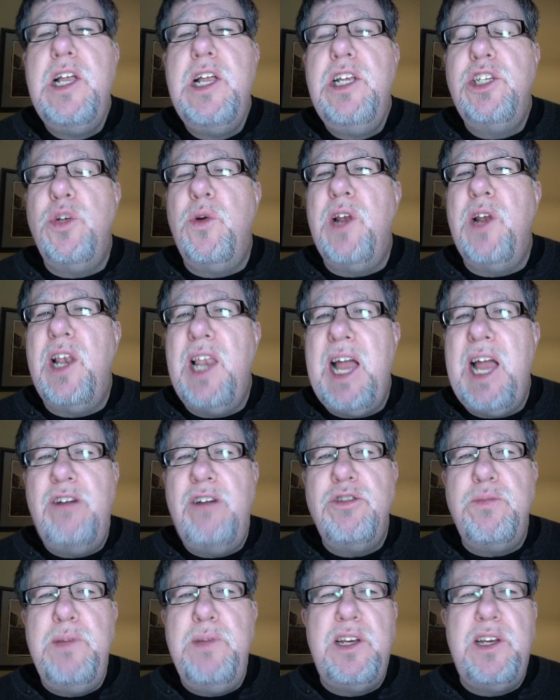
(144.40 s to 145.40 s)
So it
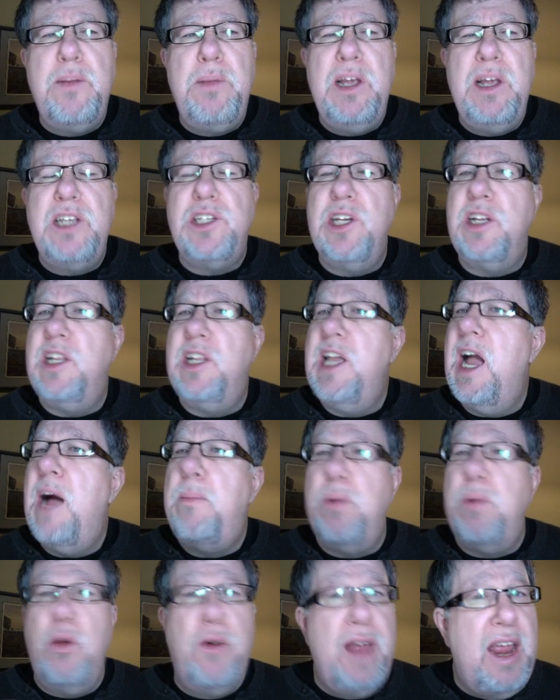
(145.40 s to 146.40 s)
allows me to basically
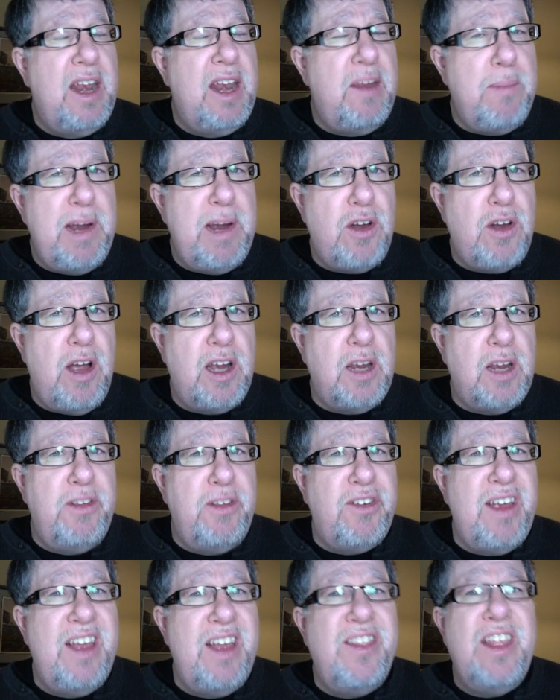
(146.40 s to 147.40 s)
upload any of my
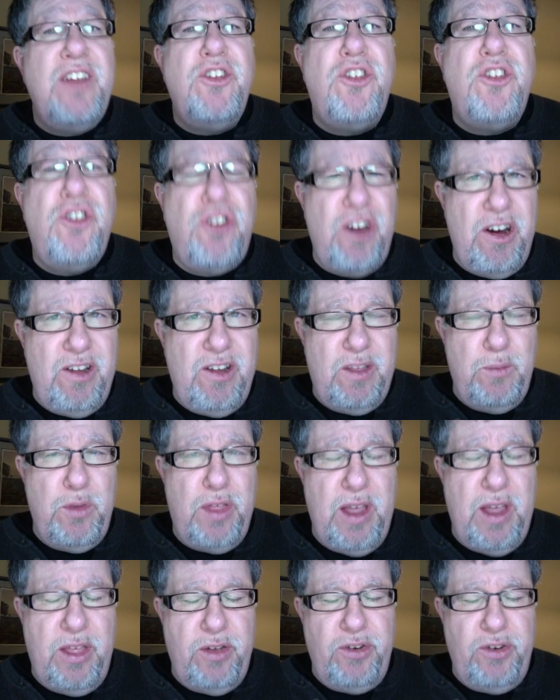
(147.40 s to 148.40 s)
documents and then share them with
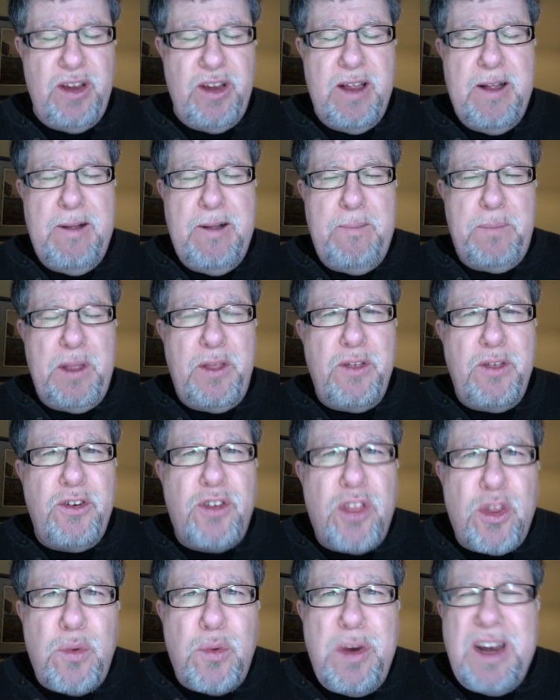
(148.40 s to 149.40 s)
others. Now there's
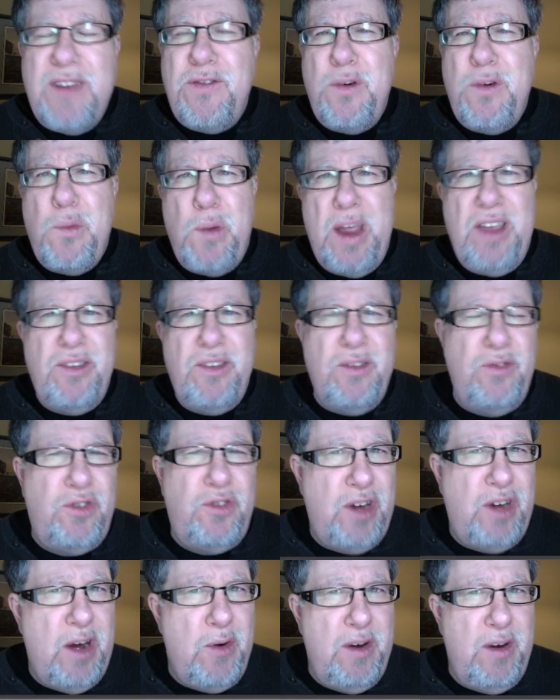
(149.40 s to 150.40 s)
three different ways of
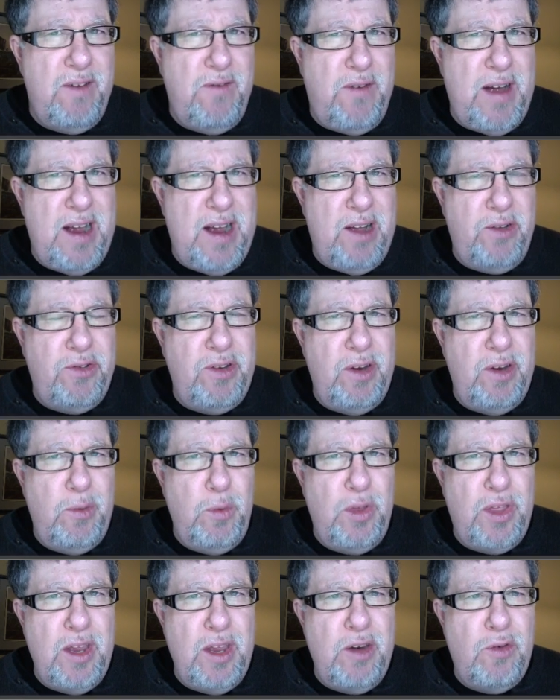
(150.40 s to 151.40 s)
sharing files
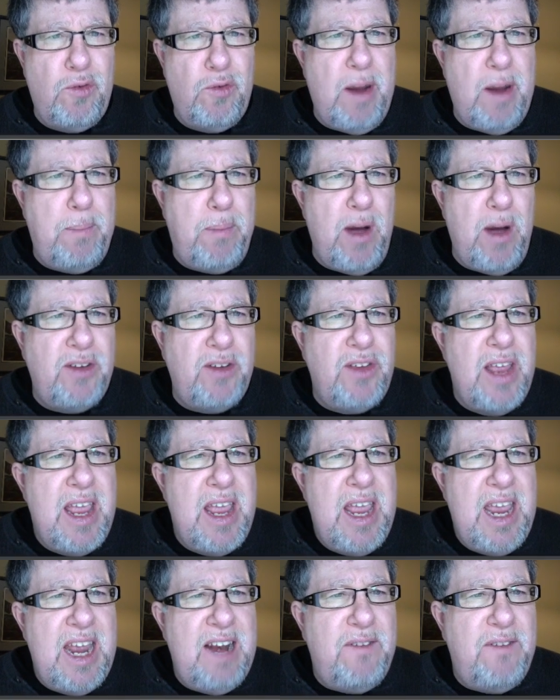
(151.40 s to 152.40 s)
within Dropbox.
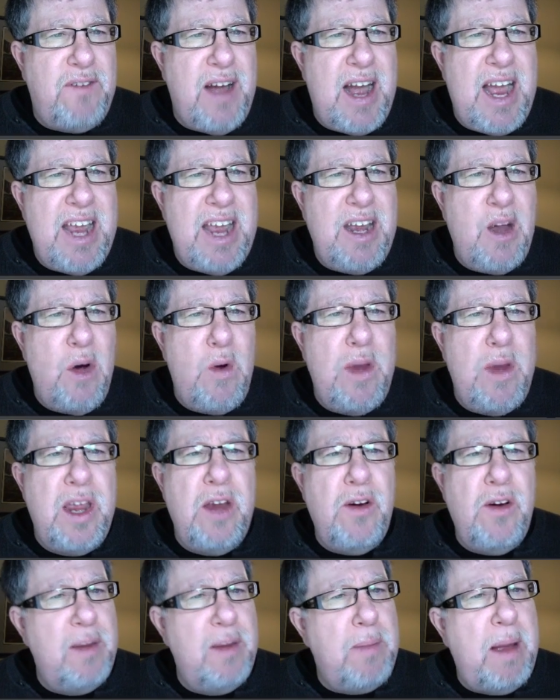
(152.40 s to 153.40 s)
And if I go
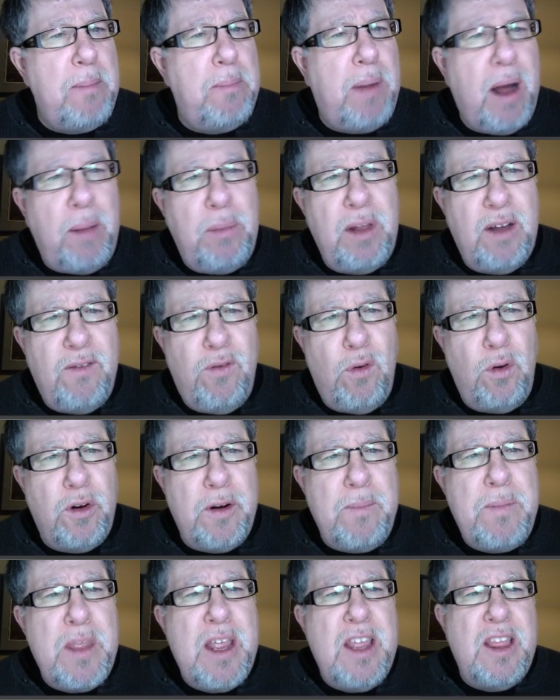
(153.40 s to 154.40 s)
here in my public
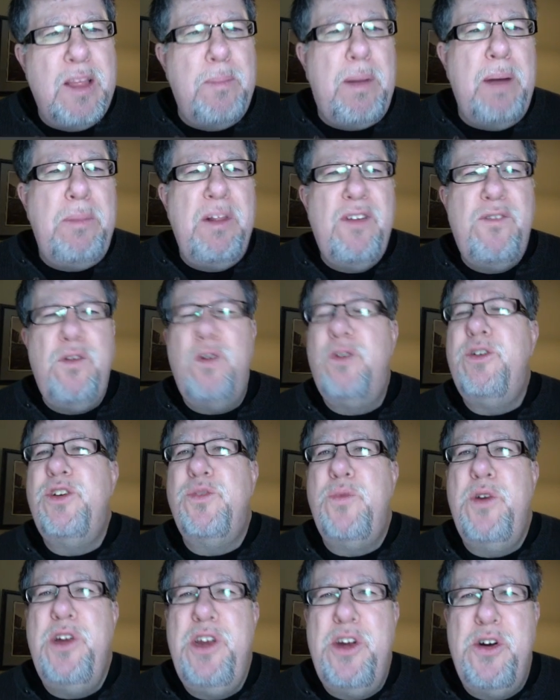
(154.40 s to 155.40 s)
folder, the public folder is
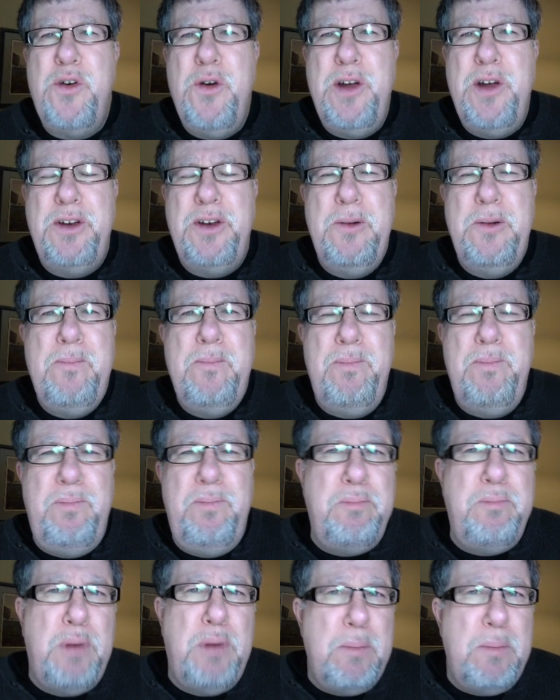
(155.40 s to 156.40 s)
where you're going
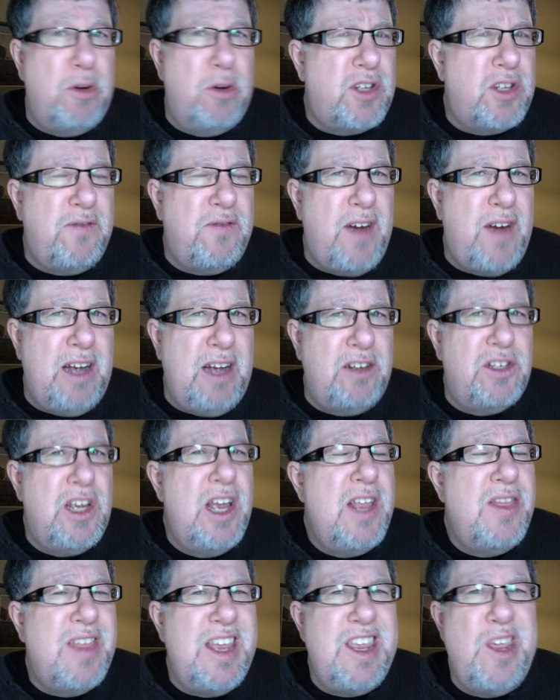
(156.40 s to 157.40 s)
to put most of the files
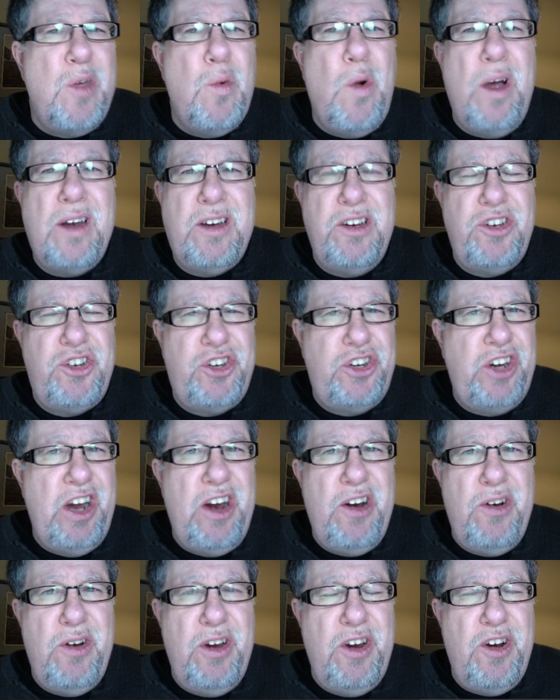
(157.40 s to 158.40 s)
that you want to
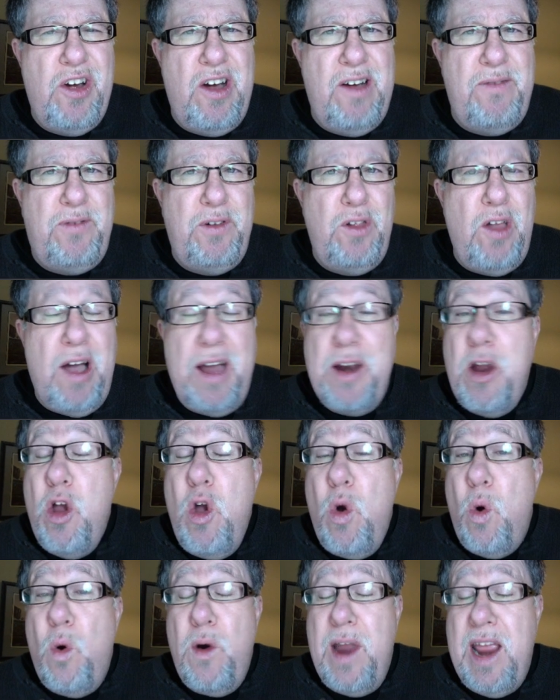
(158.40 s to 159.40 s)
share an awful lot,
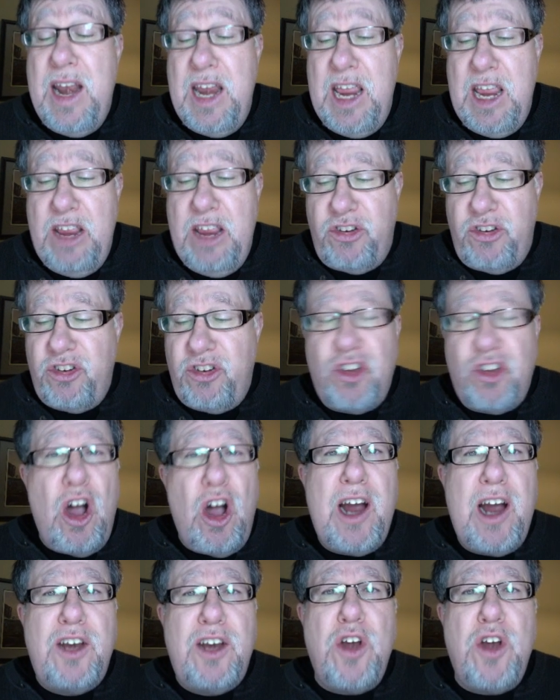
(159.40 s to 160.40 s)
or any
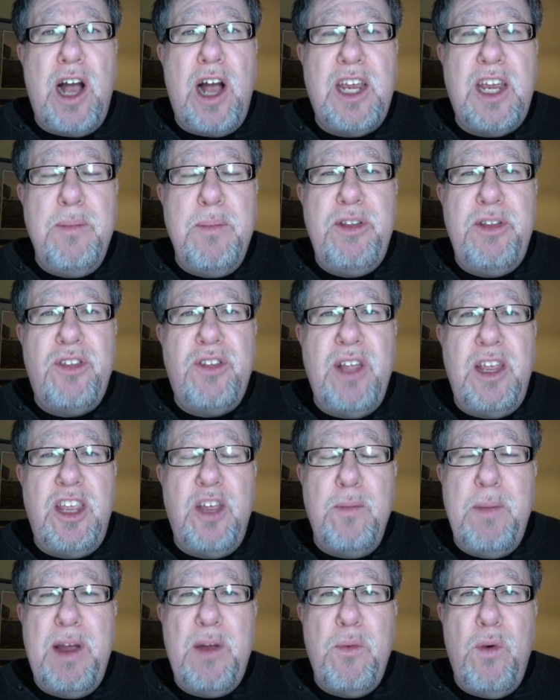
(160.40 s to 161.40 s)
stock documents that you
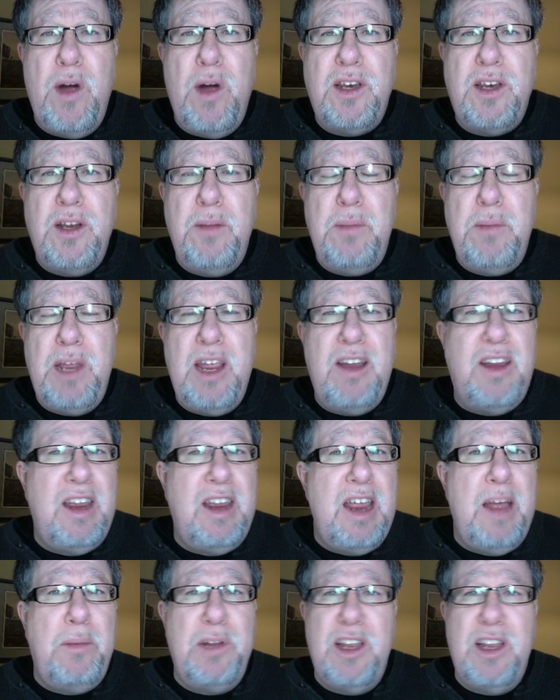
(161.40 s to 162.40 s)
might want to be
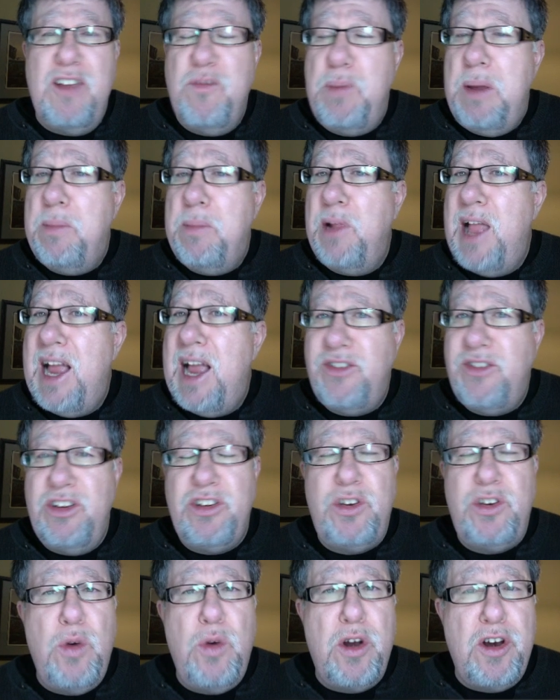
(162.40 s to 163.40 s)
able to give people access
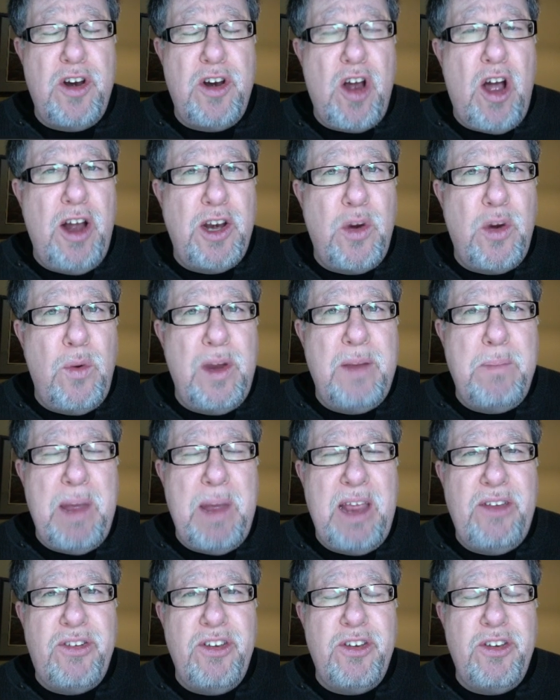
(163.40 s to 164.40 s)
to on an ongoing
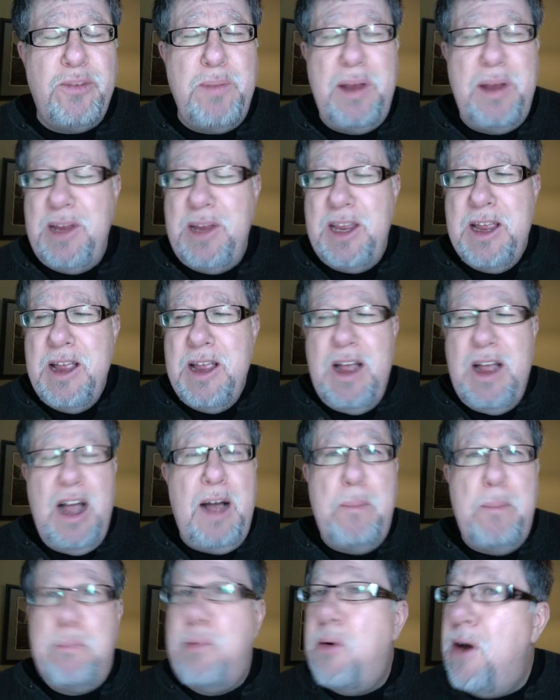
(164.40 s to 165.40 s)
basis, maybe a
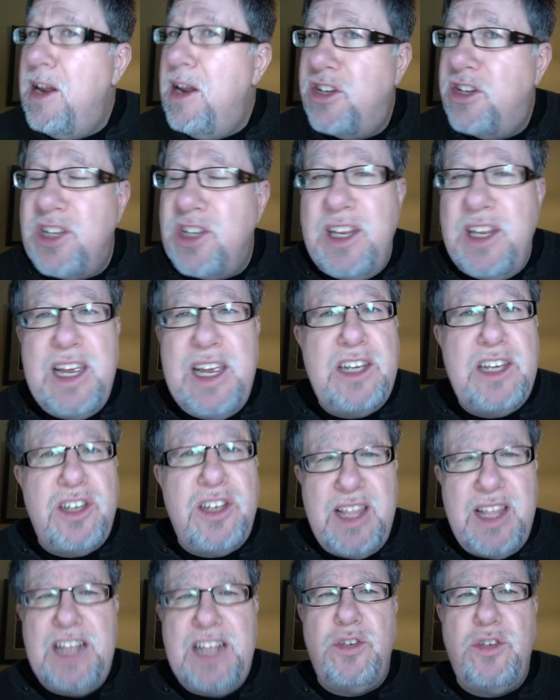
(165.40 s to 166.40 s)
price
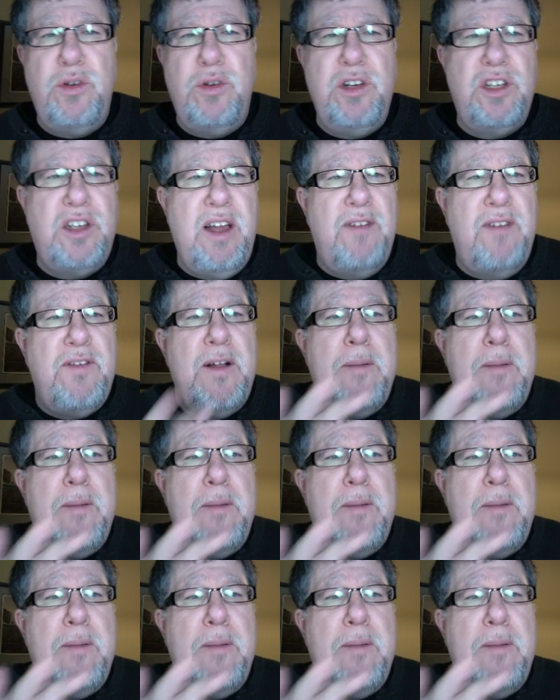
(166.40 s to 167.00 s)
list, that sort of stuff.